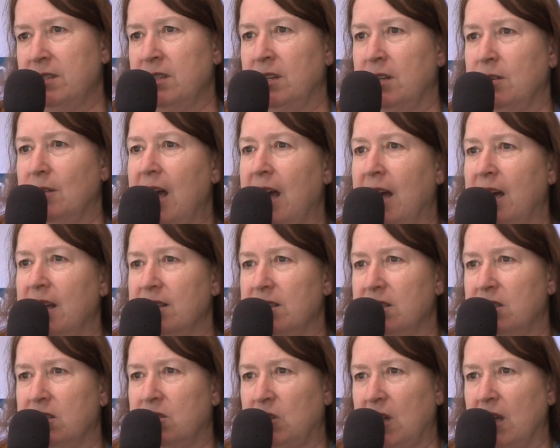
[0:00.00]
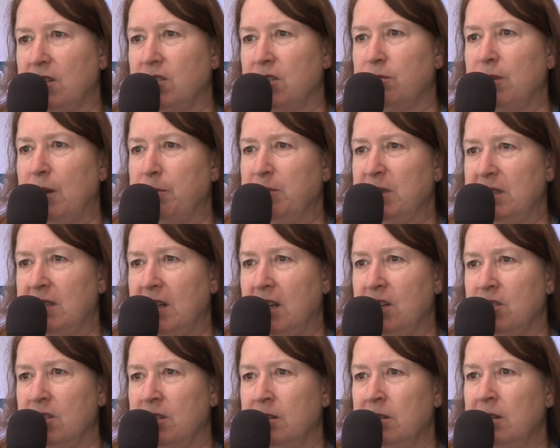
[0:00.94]
has such a
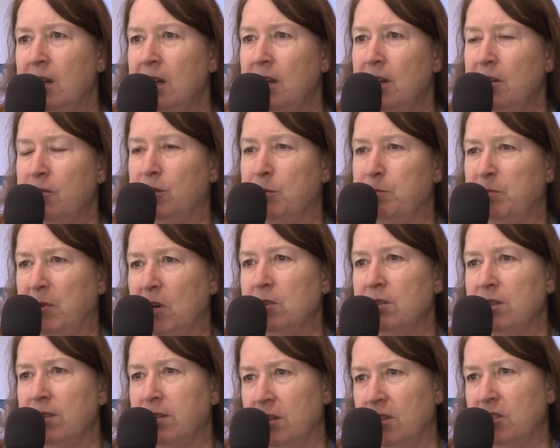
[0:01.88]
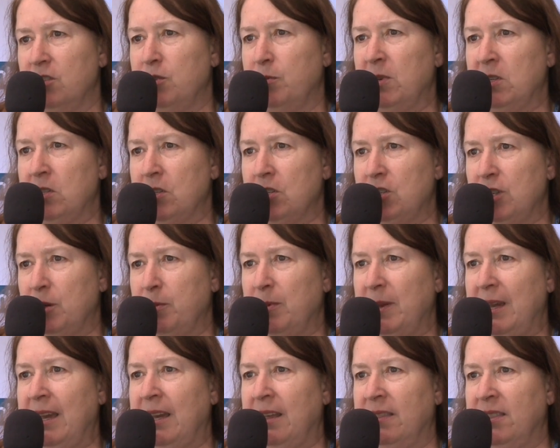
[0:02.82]
reputation for both entrepreneurship
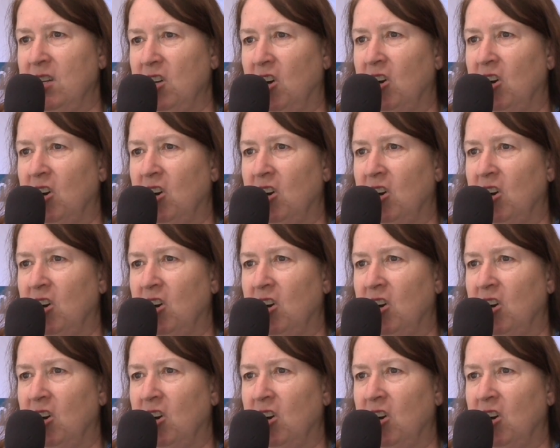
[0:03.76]
and the